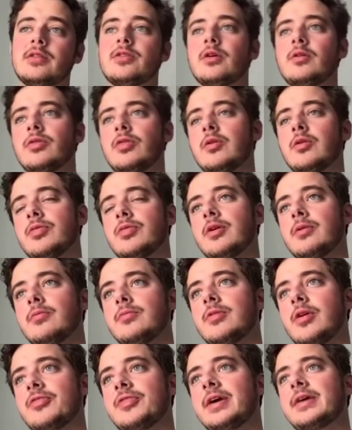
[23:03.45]

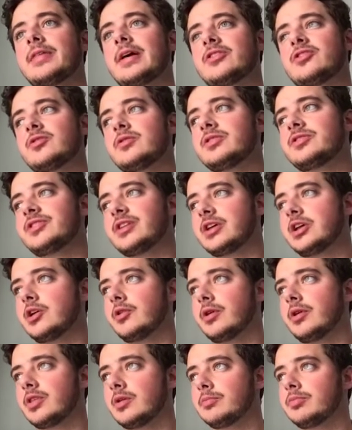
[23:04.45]
the thing that's
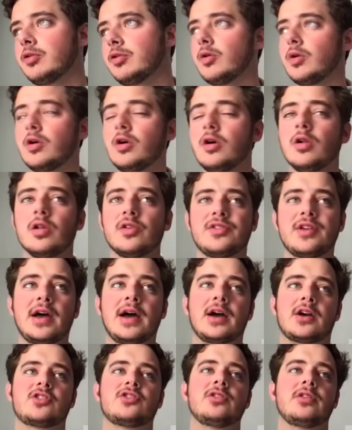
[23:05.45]
securing the protocol is
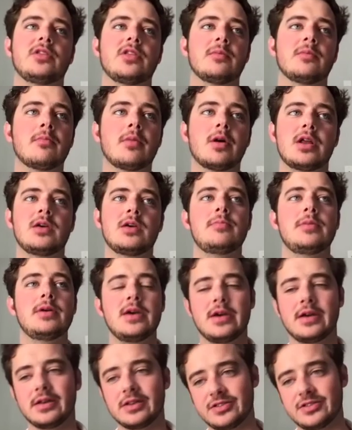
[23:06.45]
actually the money
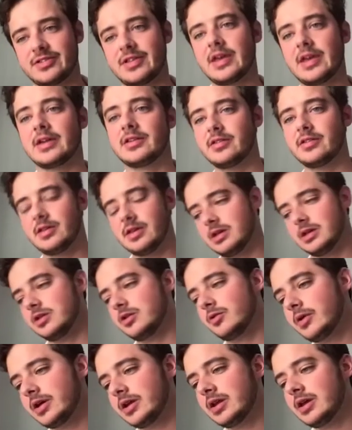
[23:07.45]
being staked
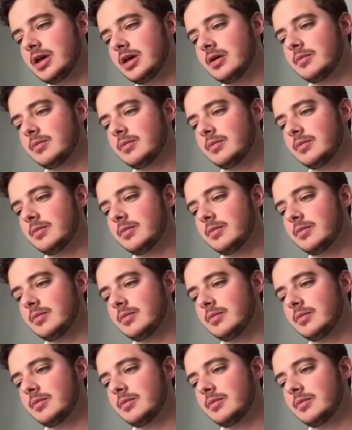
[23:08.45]
into it,